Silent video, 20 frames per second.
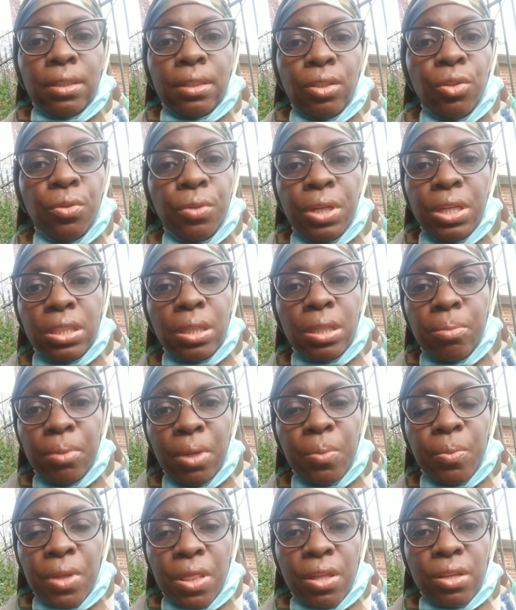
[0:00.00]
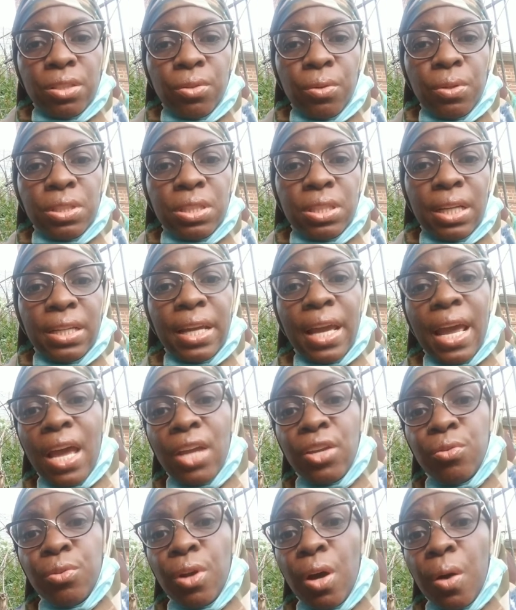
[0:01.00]
You need to be with us on Sunday.
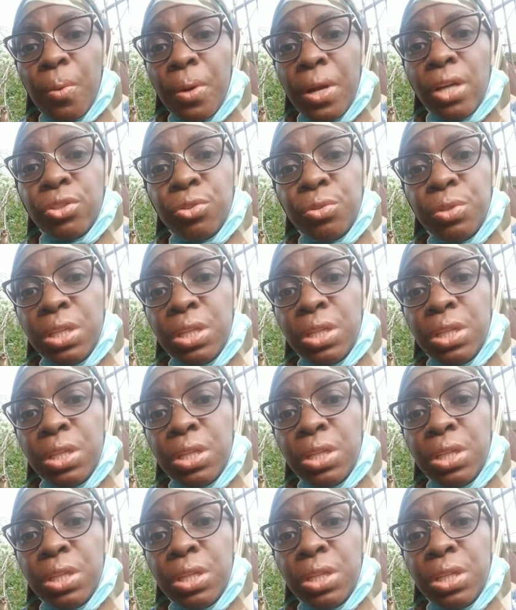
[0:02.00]
And you know what else?